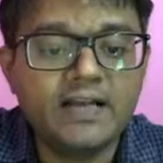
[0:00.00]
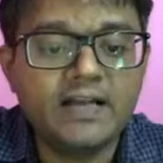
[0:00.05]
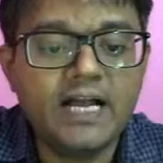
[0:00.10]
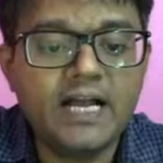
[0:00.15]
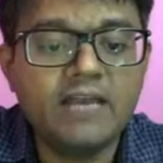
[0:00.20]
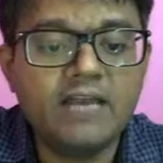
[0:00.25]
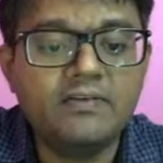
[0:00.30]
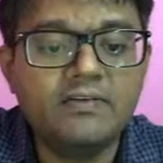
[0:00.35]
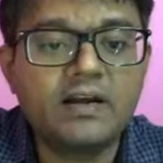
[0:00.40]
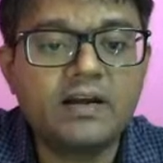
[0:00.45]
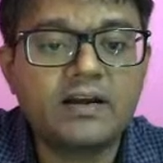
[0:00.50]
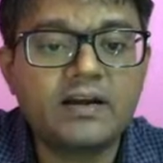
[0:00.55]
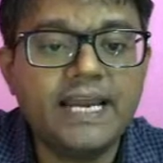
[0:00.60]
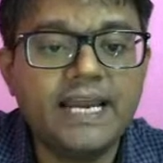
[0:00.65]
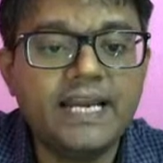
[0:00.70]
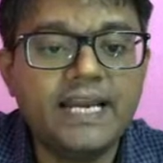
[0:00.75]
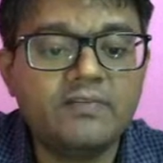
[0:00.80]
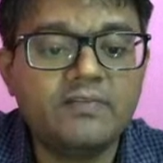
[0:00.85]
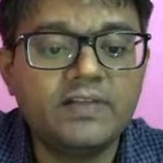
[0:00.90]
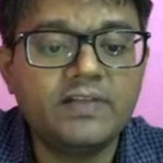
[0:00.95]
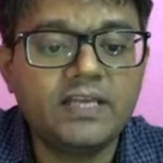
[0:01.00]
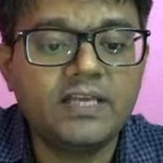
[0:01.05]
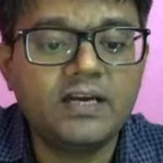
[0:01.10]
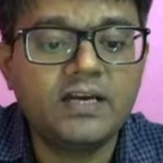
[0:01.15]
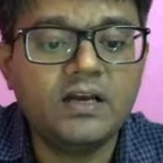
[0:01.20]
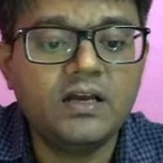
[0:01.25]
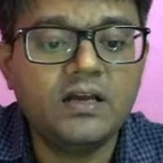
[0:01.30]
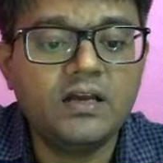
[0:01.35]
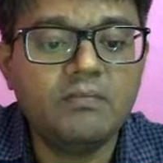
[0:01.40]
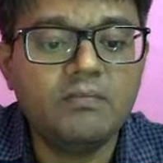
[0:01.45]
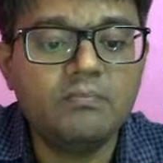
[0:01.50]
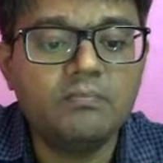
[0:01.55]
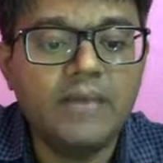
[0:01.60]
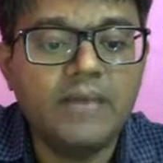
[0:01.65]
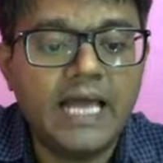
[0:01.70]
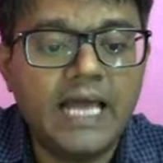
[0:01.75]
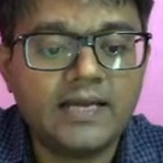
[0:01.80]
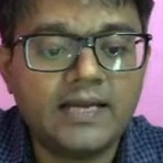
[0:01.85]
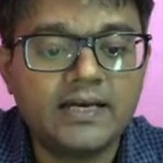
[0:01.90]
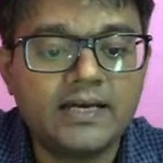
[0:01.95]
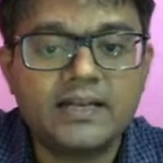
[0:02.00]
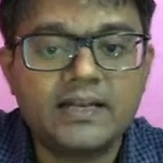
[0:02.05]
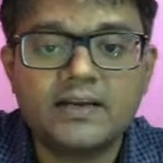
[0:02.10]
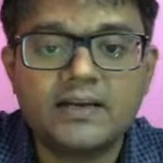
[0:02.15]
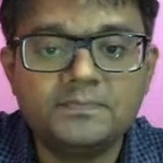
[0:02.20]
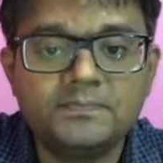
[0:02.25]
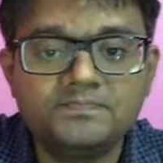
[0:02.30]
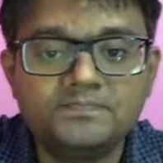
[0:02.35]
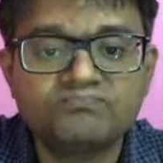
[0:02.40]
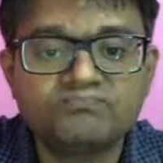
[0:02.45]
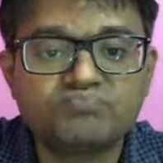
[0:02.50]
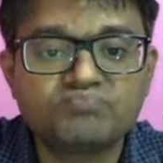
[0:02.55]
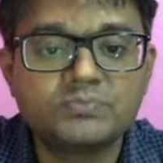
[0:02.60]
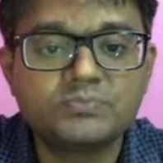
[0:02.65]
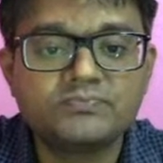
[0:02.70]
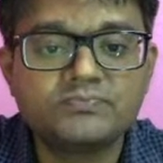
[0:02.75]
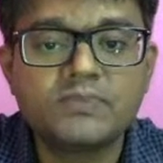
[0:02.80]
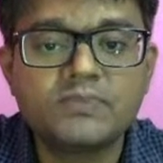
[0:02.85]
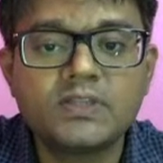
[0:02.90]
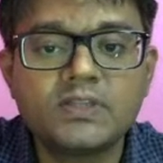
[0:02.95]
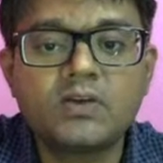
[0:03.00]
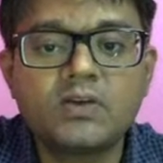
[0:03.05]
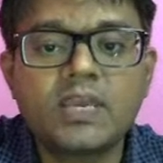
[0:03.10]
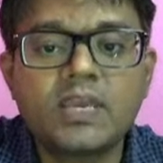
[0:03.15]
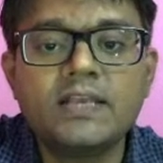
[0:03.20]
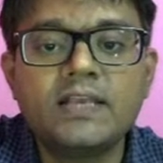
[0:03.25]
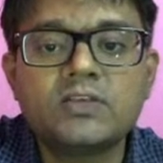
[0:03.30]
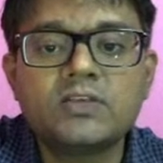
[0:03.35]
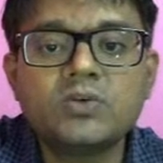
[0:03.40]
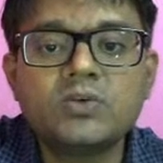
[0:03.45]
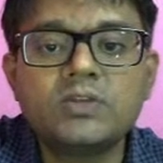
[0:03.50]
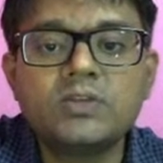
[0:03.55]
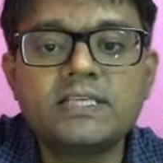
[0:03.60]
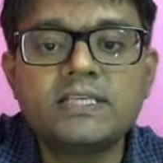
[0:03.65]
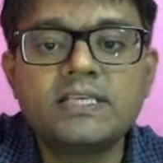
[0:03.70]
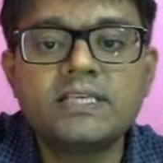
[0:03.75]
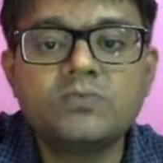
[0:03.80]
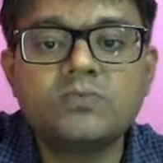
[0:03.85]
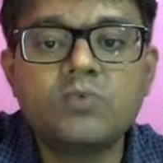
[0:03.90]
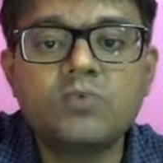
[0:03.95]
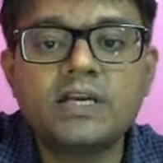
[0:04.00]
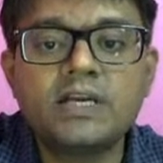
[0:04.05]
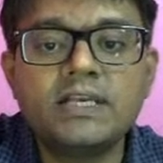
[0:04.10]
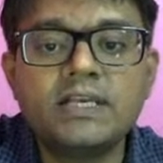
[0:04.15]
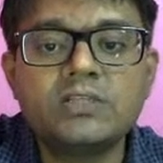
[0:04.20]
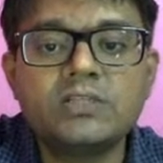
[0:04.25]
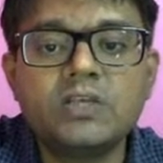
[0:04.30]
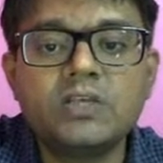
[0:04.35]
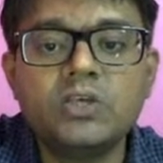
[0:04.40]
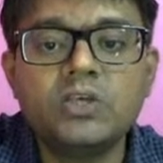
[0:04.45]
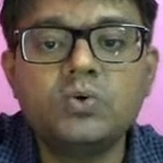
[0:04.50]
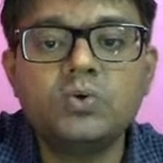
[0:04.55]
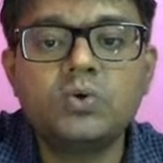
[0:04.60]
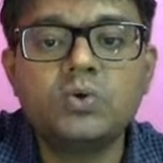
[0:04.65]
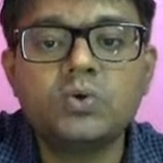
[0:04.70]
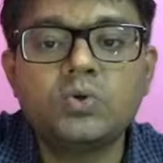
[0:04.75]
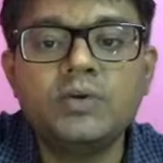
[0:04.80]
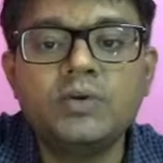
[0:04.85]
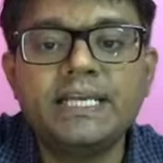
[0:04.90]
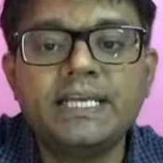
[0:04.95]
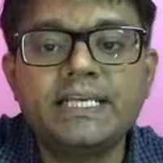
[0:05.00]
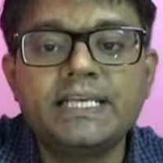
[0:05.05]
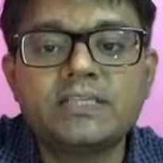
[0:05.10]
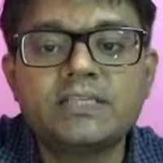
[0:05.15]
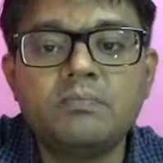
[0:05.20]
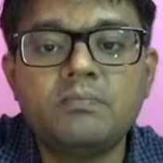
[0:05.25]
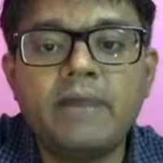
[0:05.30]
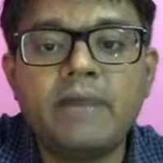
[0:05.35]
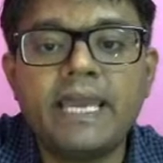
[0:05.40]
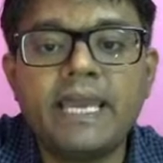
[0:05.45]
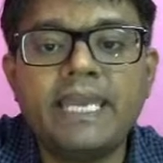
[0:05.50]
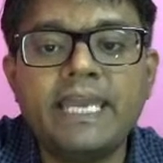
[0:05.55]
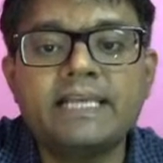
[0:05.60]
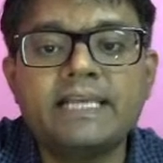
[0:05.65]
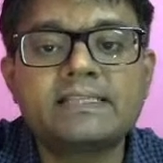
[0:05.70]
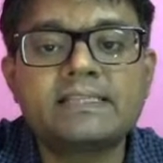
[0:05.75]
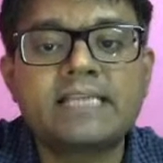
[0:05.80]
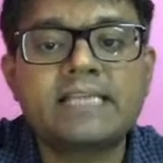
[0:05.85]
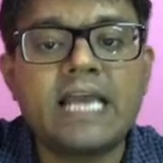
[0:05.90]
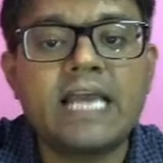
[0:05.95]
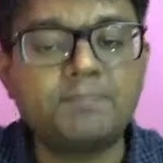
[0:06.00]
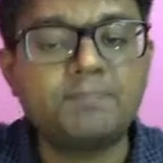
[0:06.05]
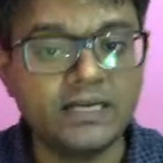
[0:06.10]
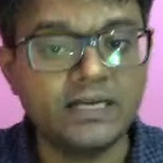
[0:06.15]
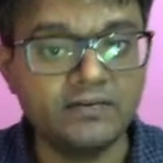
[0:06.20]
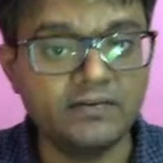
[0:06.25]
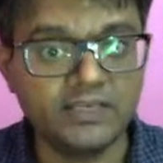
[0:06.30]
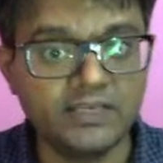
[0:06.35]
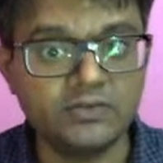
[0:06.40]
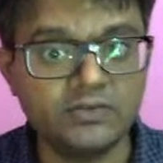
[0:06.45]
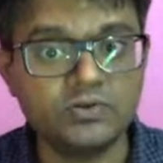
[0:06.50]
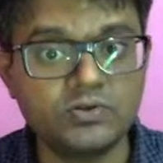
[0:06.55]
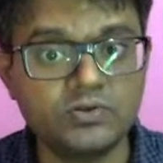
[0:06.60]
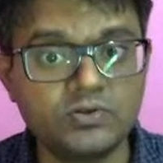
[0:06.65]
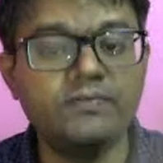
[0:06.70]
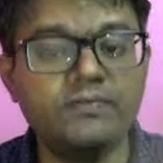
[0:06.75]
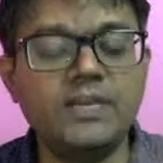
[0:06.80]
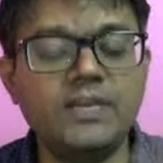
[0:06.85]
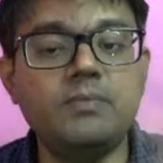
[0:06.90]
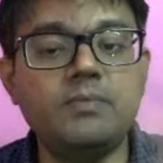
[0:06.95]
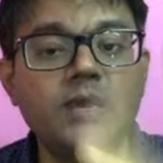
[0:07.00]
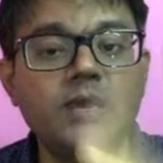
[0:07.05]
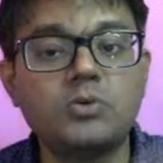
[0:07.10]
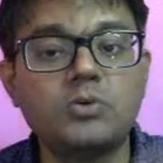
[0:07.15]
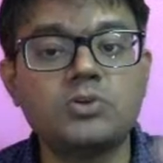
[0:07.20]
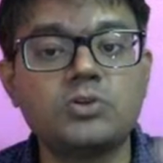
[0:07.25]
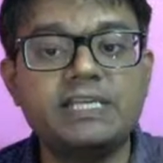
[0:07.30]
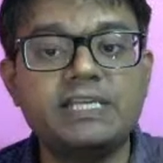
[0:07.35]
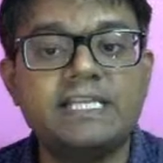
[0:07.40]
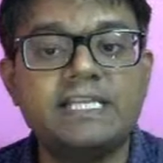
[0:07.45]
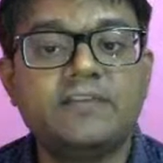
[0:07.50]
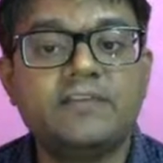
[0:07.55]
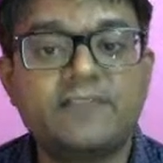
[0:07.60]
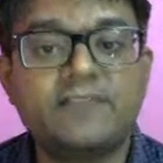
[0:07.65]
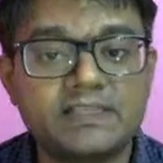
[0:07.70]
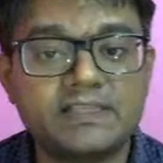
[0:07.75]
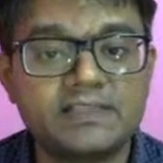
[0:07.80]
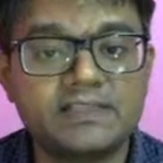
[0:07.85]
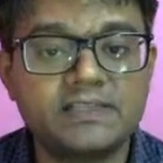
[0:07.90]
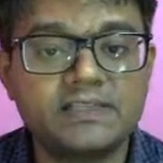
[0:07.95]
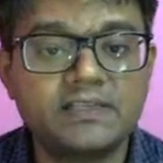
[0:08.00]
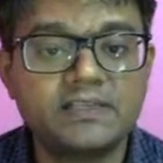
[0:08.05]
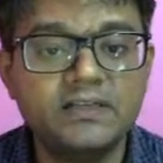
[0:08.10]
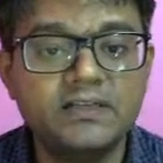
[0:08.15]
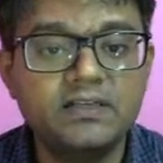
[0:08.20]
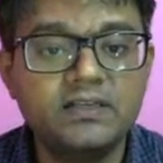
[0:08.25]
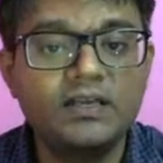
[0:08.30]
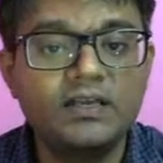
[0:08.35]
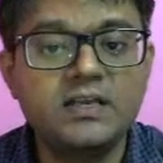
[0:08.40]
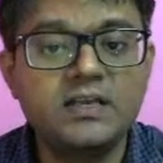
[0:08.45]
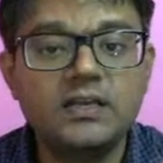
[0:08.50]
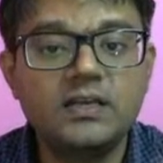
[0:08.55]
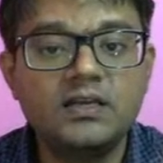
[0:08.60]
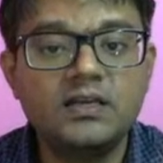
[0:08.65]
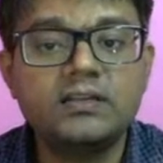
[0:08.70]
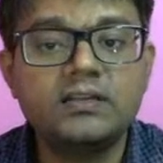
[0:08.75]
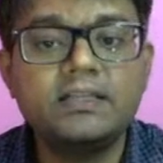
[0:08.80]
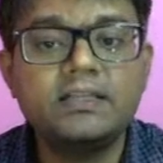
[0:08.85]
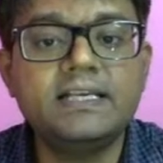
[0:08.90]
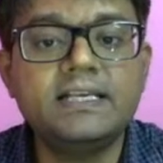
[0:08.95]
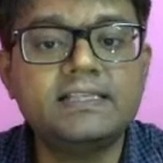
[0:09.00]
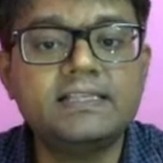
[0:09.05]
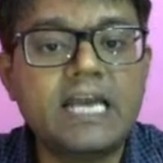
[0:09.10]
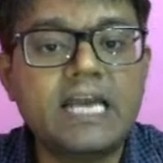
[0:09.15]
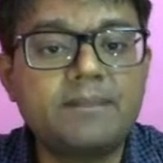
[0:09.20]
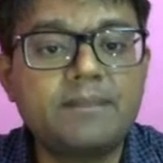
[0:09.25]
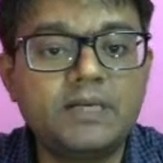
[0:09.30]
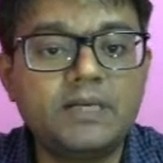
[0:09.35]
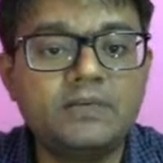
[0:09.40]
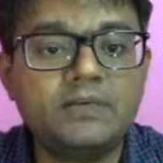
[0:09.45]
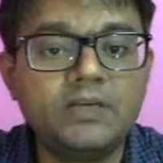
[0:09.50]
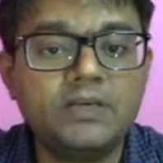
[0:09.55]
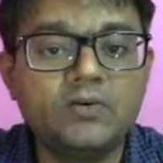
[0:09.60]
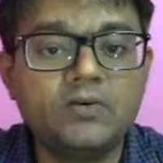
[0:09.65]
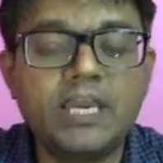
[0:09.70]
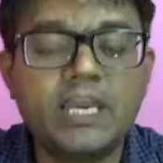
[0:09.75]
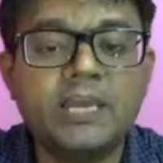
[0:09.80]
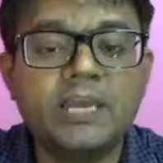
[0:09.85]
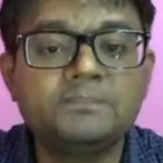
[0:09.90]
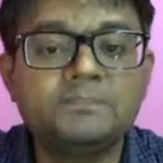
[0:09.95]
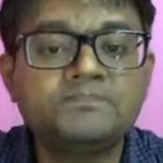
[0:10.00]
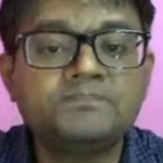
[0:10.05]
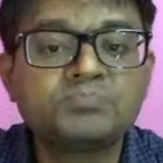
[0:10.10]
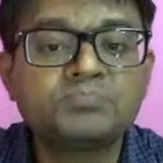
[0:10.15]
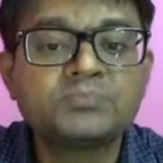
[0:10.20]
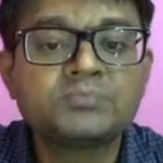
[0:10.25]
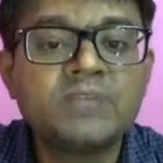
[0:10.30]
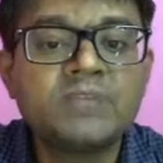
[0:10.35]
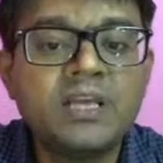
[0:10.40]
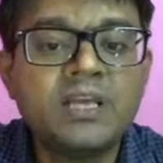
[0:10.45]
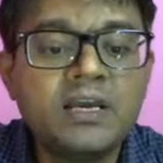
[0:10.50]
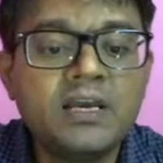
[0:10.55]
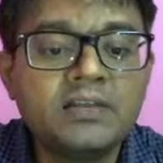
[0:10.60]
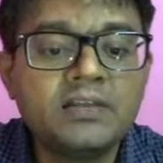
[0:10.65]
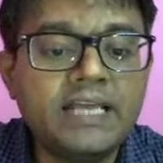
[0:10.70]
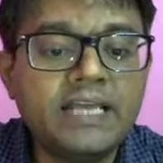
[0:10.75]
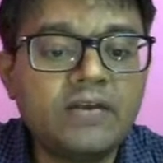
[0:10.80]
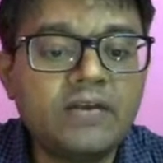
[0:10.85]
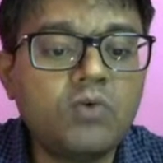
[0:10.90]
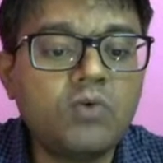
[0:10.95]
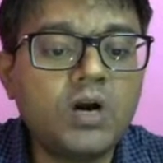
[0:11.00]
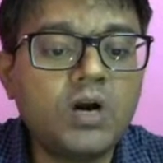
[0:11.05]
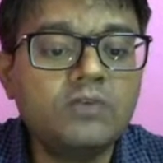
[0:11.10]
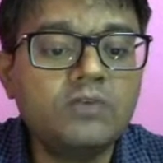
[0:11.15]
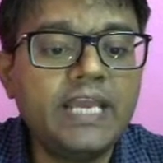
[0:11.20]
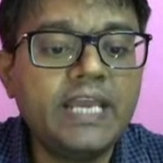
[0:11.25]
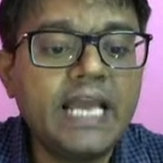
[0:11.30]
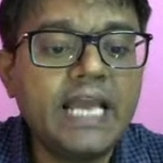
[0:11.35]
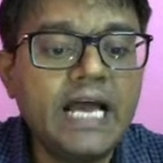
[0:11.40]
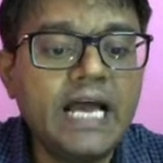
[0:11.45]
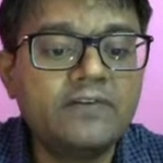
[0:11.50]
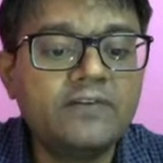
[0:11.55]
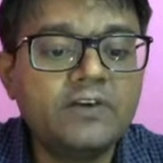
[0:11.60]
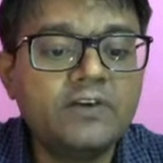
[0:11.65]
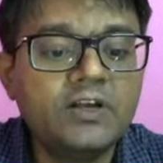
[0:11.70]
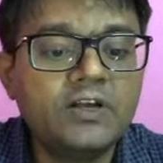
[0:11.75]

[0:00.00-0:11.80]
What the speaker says: I will write with a black color. Okay, so this is what is U2, it is a minus capital V, so that we will be able to see the difference. That is capital V. Okay, then what do we have?